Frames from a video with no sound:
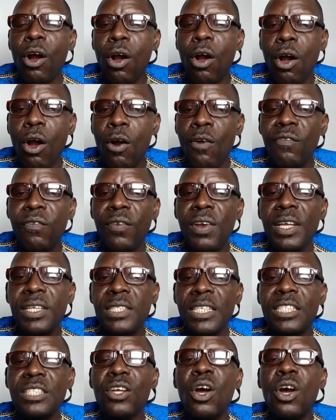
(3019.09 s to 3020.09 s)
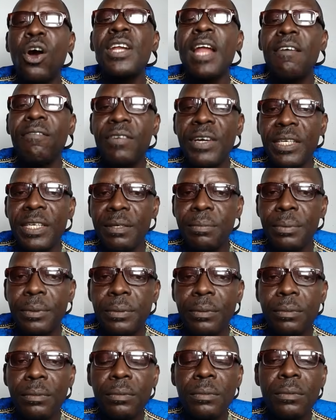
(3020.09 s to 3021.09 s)
Conflict is unavoidable.
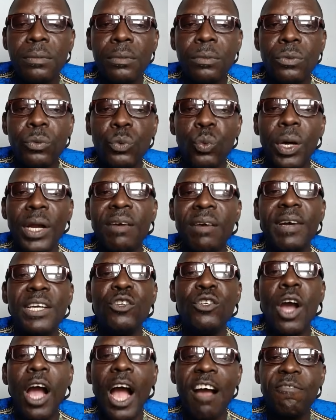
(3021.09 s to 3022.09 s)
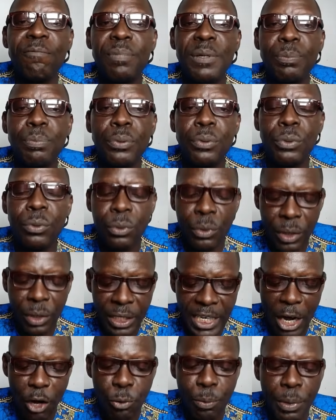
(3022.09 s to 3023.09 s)
Wherever you have people,
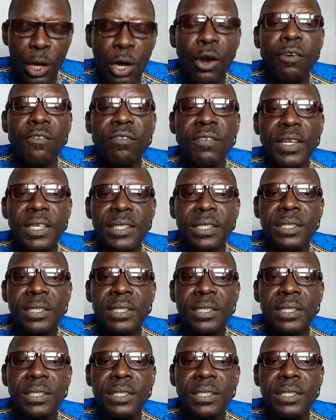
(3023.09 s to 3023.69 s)
there will be conflict.